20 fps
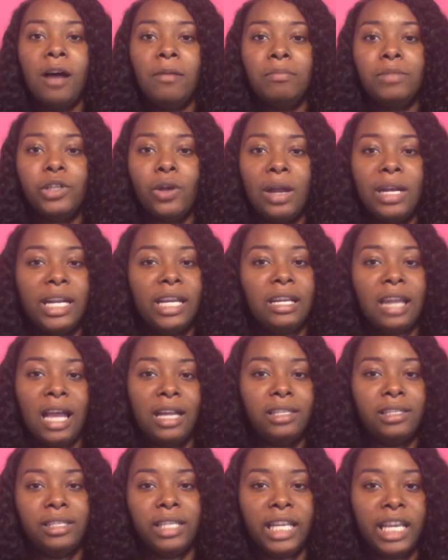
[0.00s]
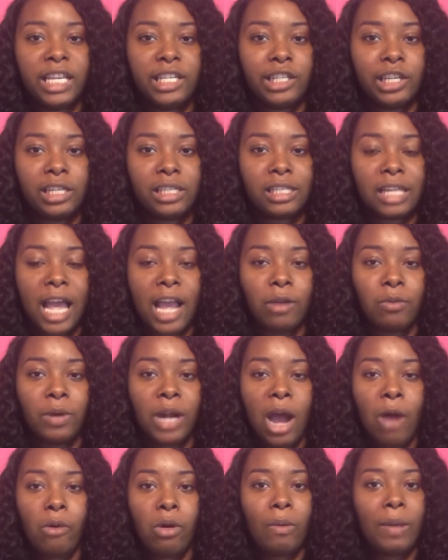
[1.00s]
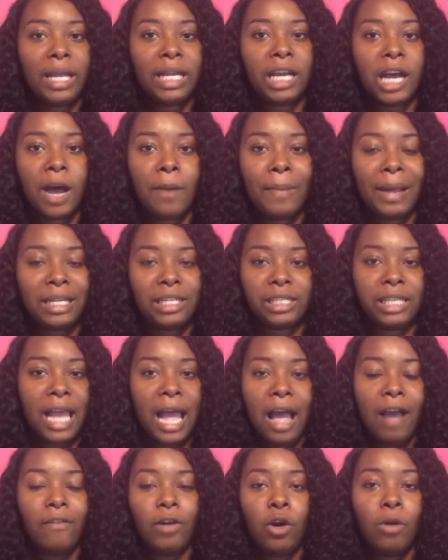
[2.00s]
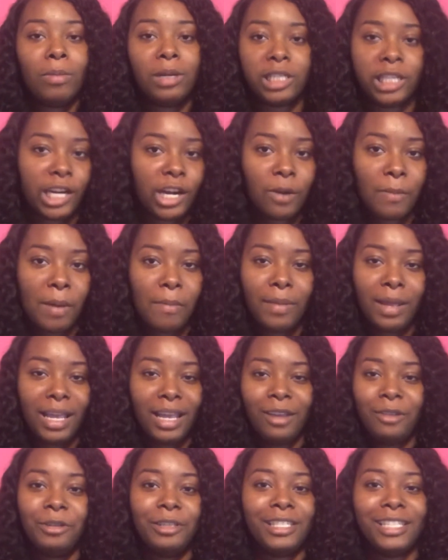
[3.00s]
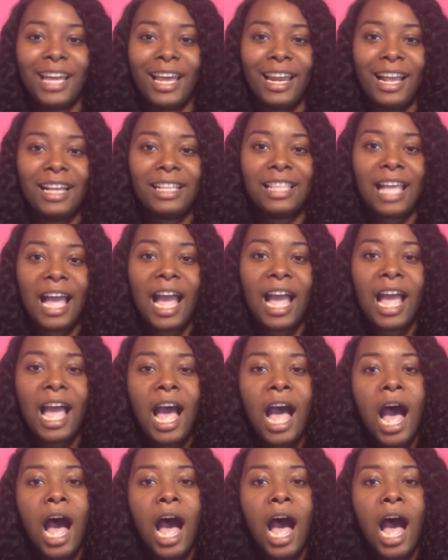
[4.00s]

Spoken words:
So I didn't like see it just like when I would wake up, I just have a whole bunch of hair on my bed. It was not like that.